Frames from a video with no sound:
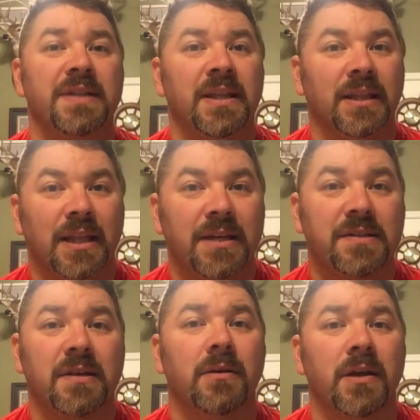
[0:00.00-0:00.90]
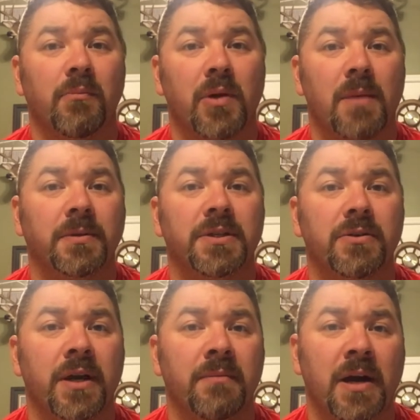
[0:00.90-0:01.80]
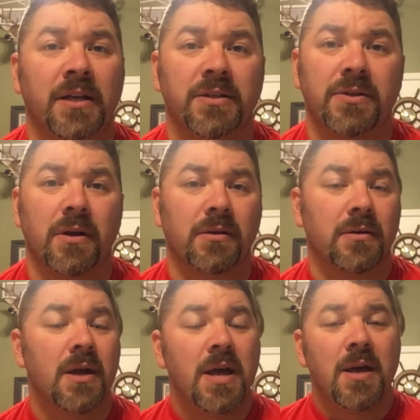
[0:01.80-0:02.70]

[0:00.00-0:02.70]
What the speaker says: unless they're getting properly trained by an instructor.